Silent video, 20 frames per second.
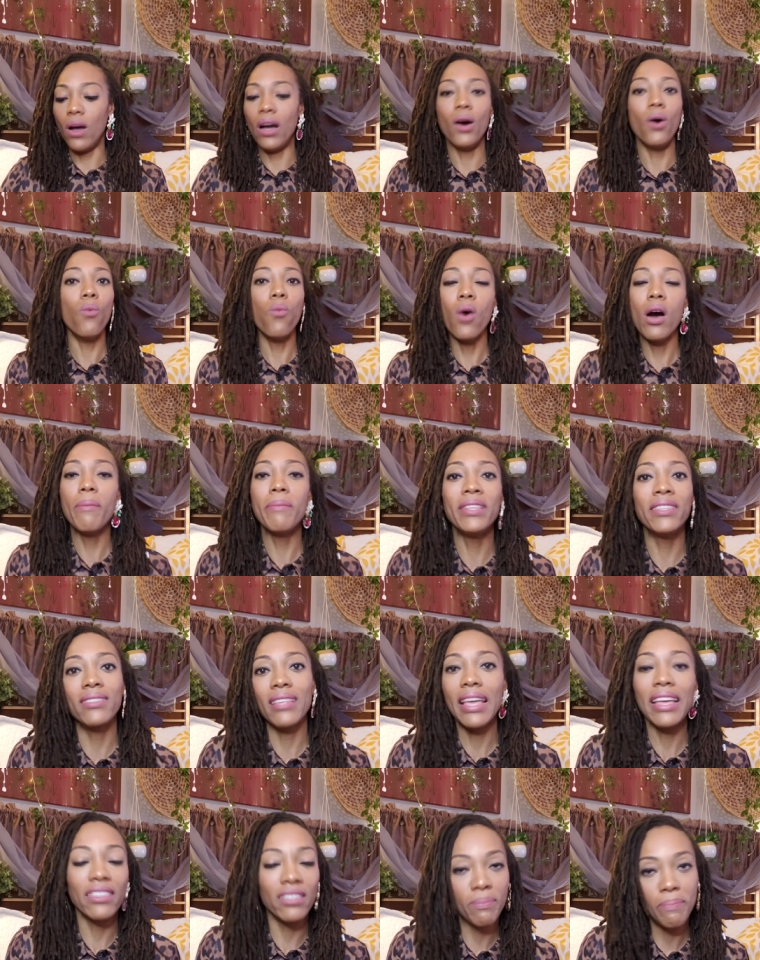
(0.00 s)
a woman's
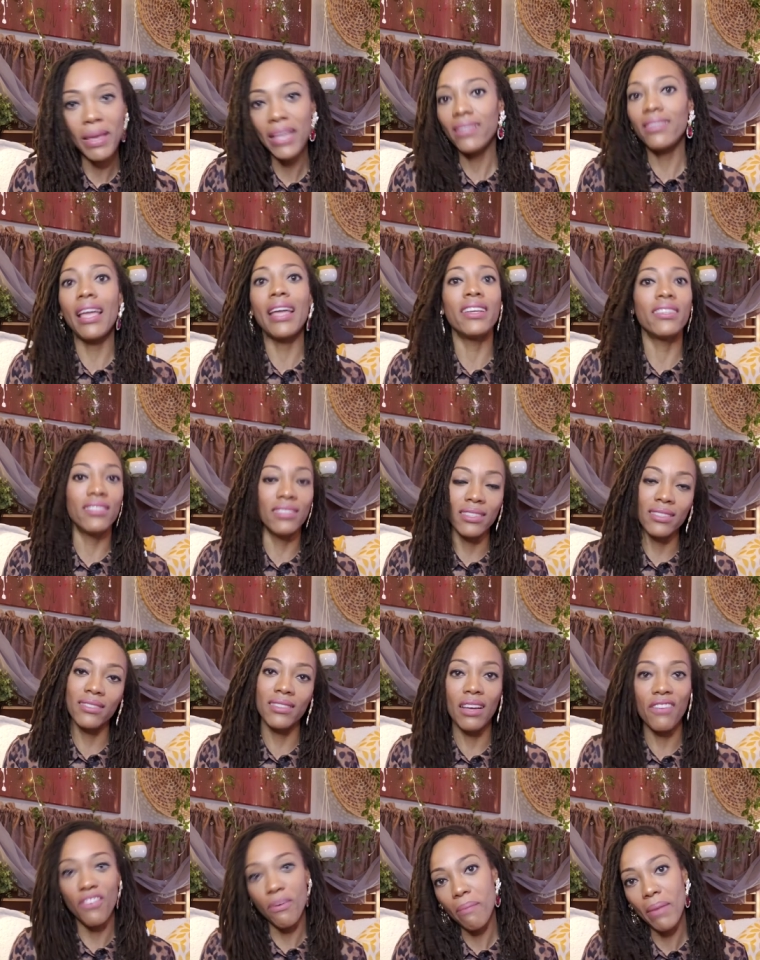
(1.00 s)
expectations
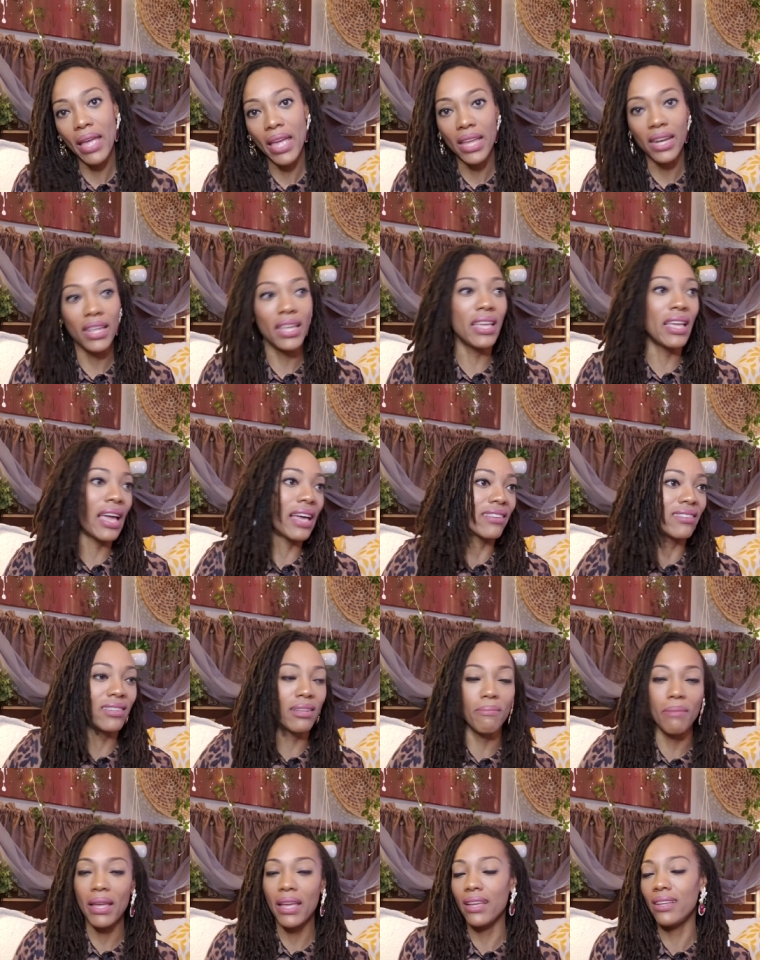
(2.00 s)
of a man. He has
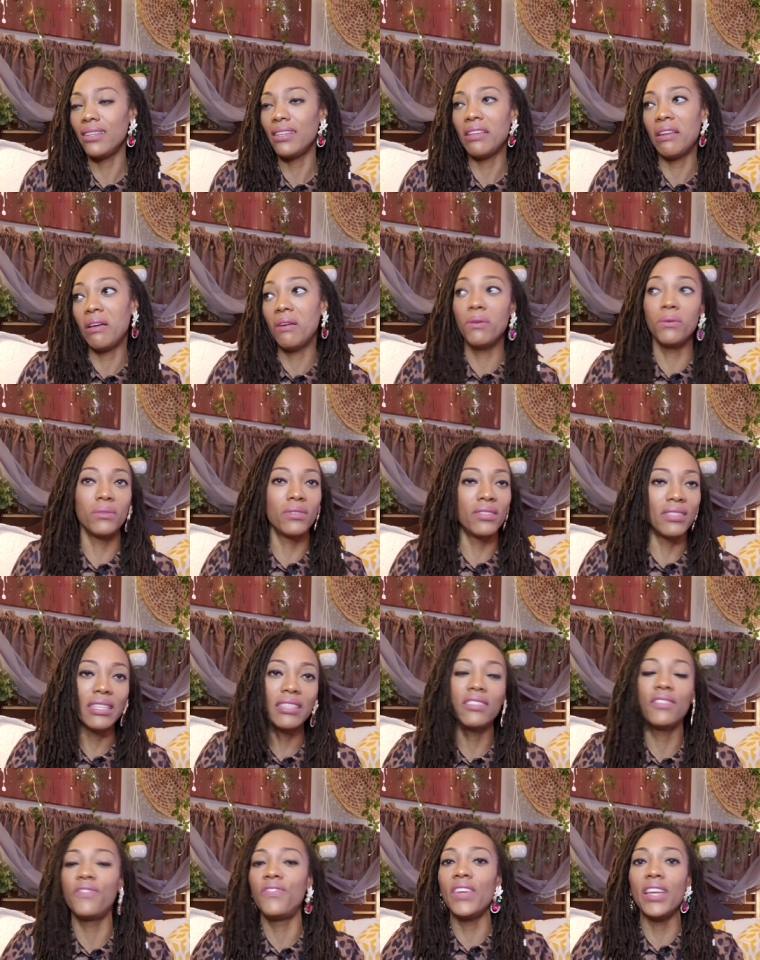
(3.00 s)
to make, you know,
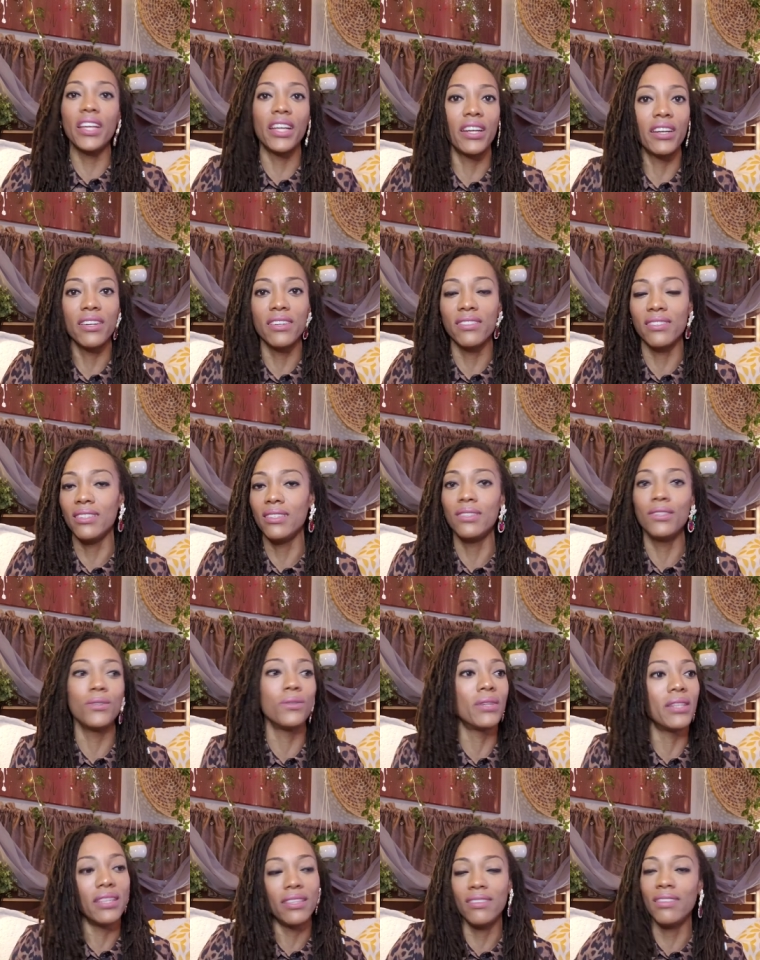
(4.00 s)
six figures and do
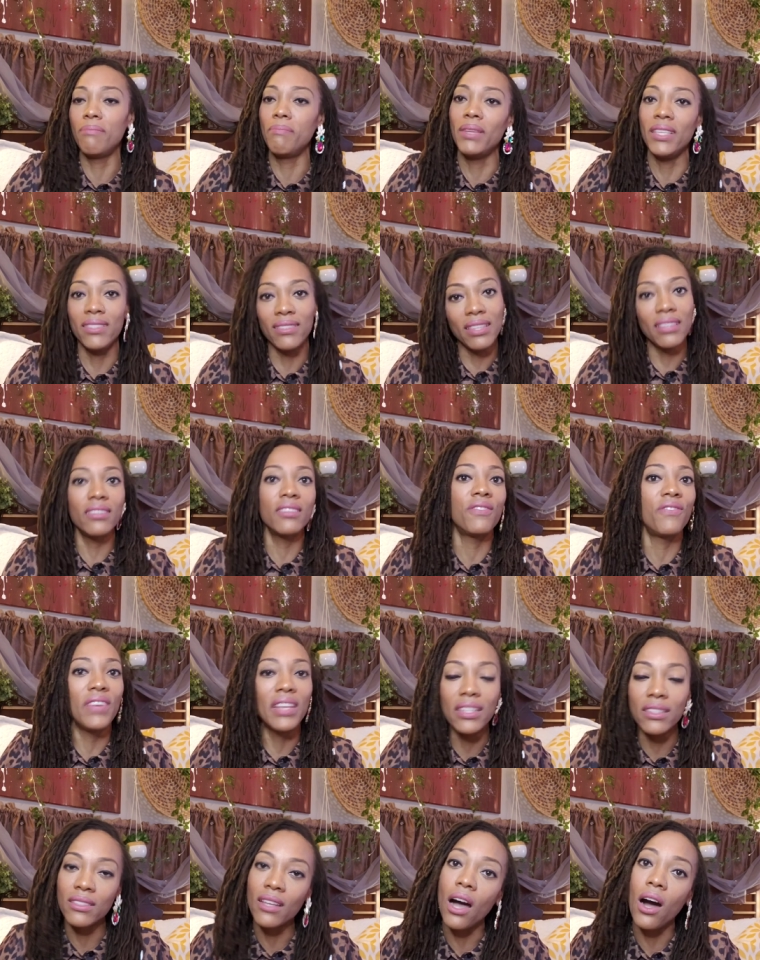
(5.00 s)
this, be six
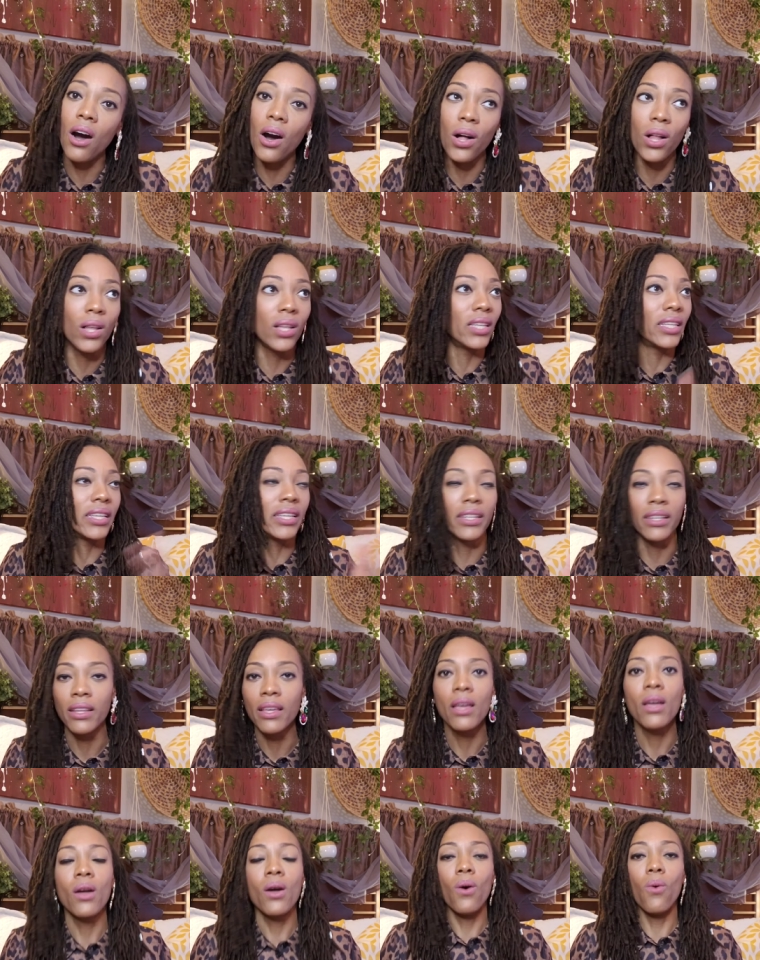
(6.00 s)
feet tall and
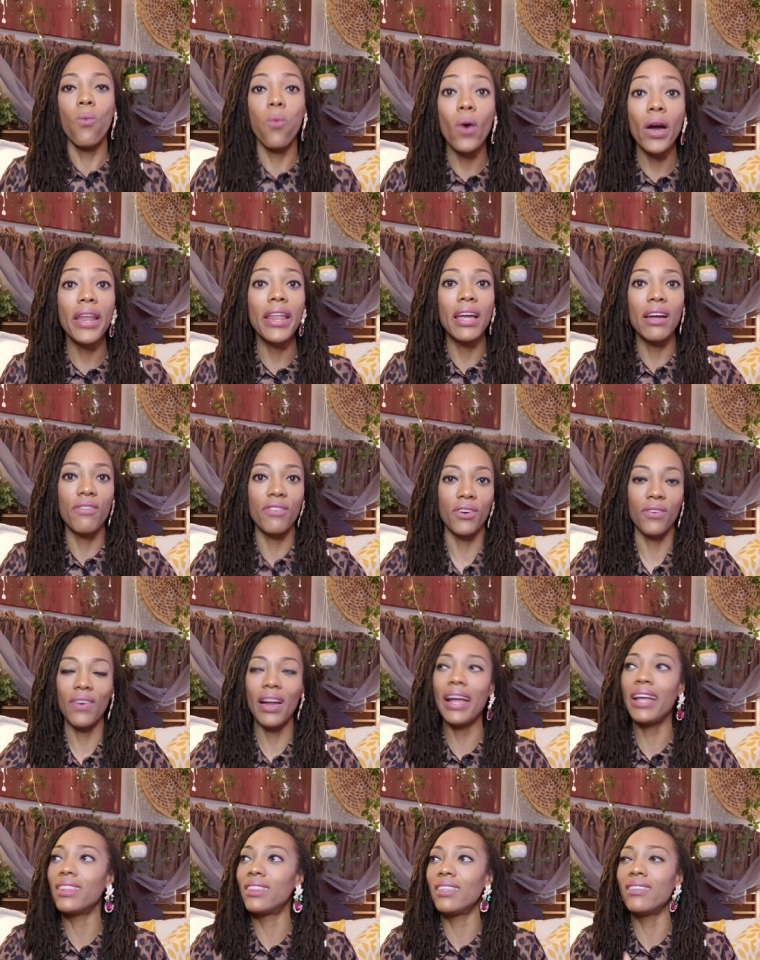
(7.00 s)
whatever,
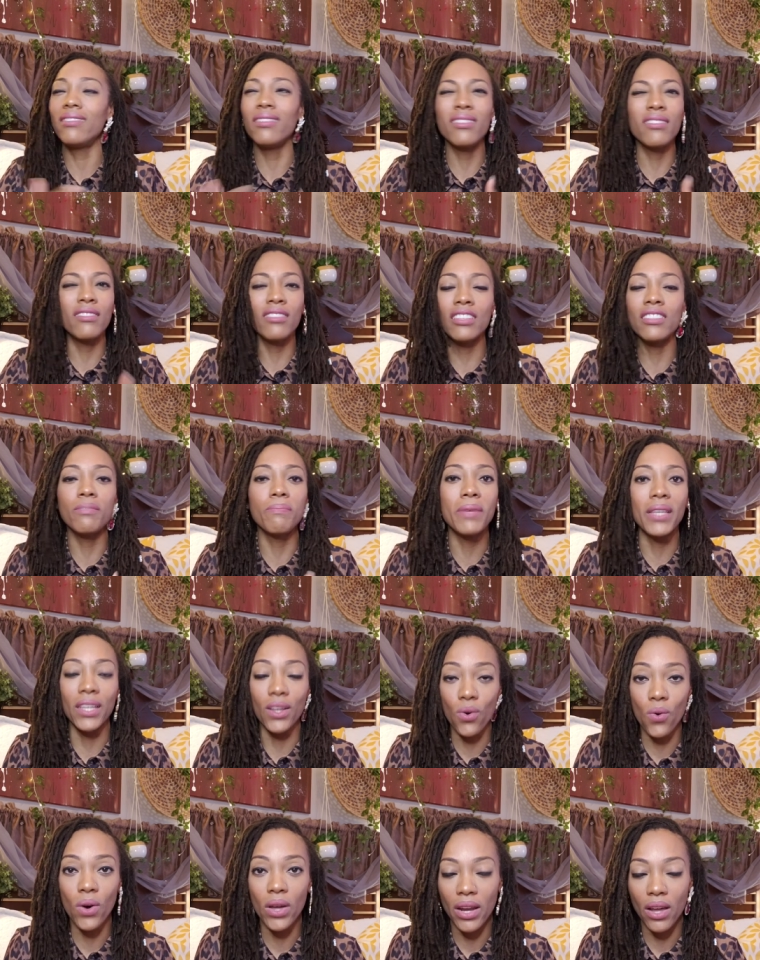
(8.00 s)
right? This has just been
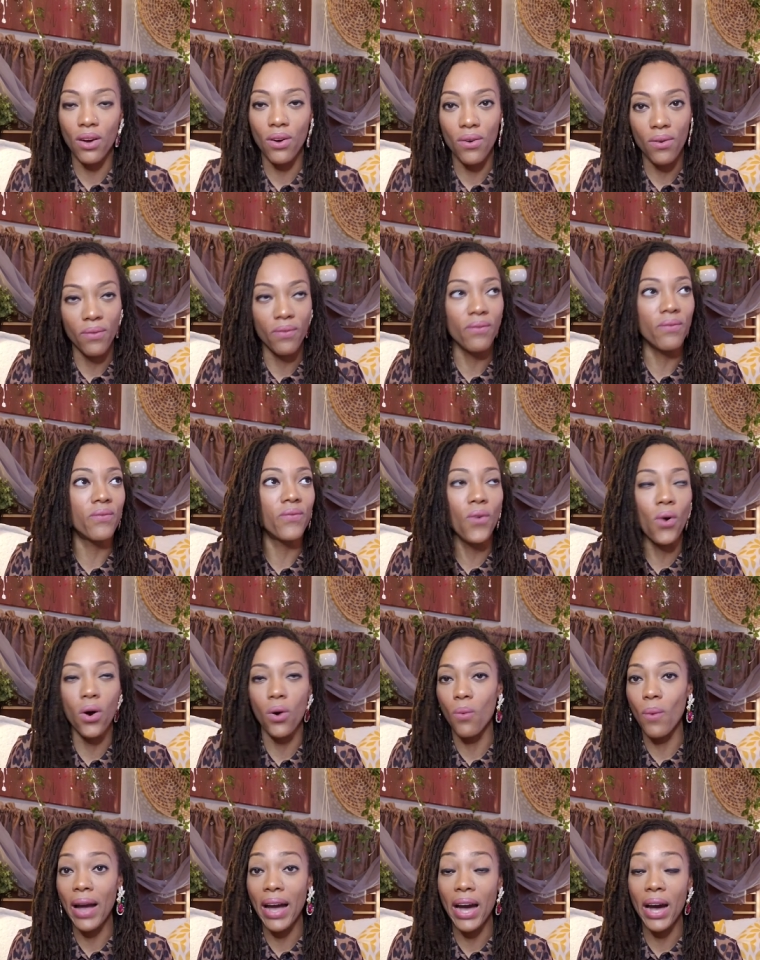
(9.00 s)
going on for a
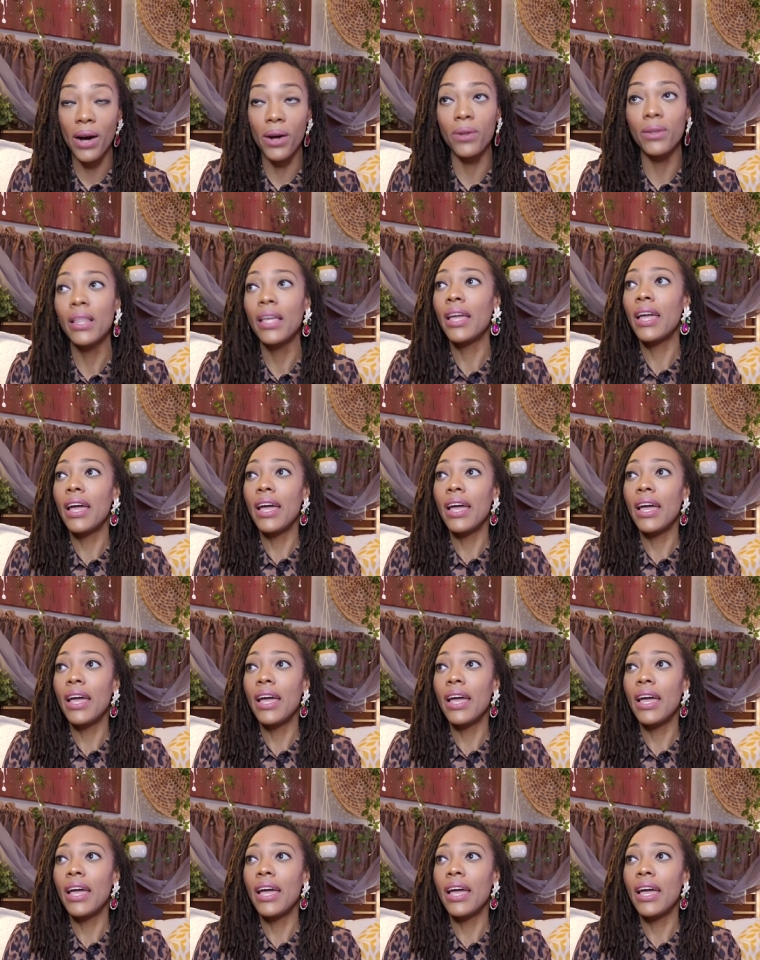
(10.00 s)
while.